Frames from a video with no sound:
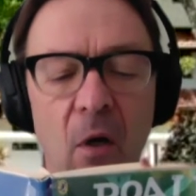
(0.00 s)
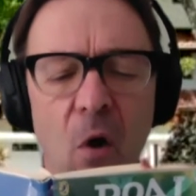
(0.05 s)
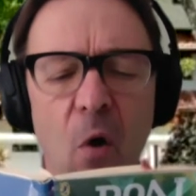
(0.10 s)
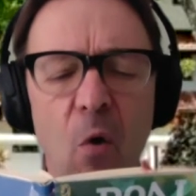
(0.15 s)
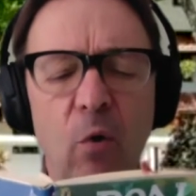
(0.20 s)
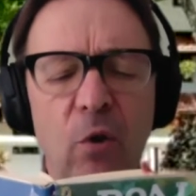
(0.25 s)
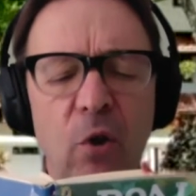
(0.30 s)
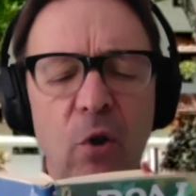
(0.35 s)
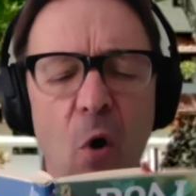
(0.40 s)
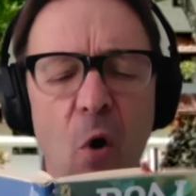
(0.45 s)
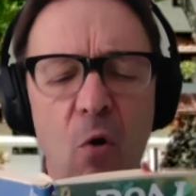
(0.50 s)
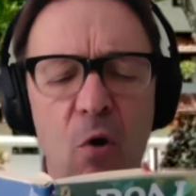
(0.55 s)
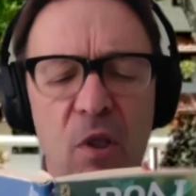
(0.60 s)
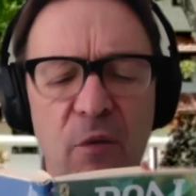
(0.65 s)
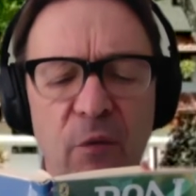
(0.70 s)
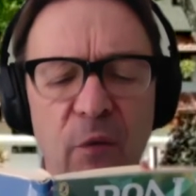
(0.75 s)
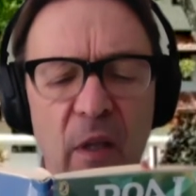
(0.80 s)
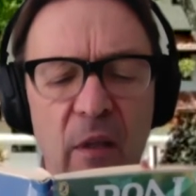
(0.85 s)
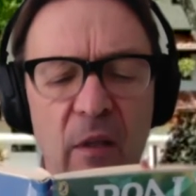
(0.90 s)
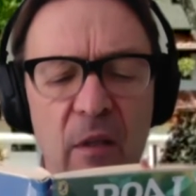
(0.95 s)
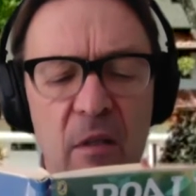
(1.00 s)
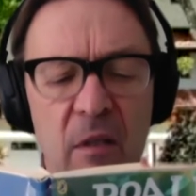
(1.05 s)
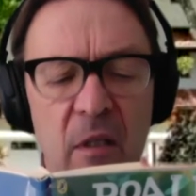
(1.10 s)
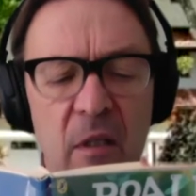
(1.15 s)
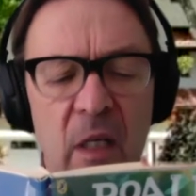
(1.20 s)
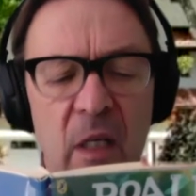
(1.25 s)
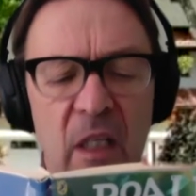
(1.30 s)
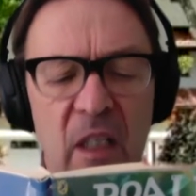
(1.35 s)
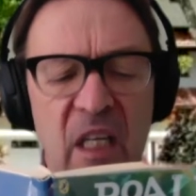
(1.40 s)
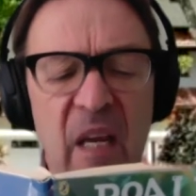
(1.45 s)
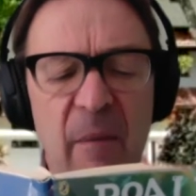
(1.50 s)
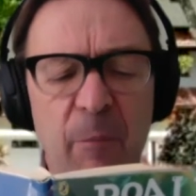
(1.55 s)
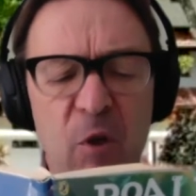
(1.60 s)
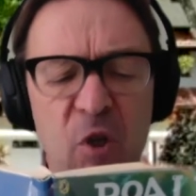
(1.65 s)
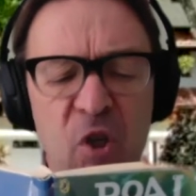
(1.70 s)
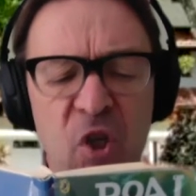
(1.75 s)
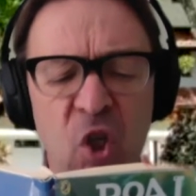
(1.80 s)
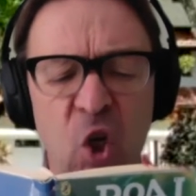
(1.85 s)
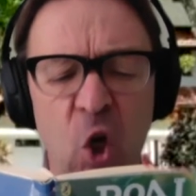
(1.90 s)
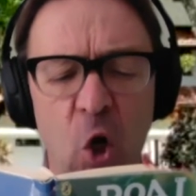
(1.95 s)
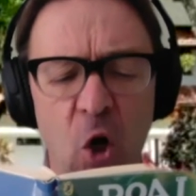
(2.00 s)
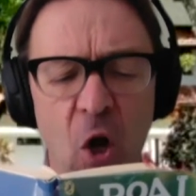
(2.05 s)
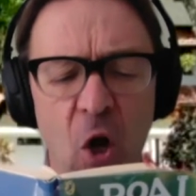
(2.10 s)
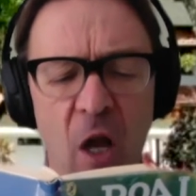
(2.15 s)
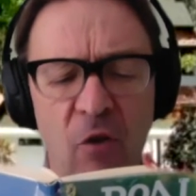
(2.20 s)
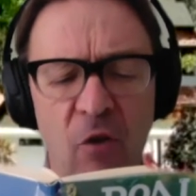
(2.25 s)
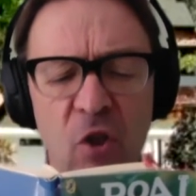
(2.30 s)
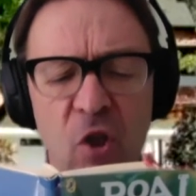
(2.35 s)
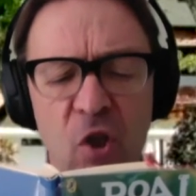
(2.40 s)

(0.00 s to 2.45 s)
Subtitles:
Hold your horse feathers. Keep your skirt on.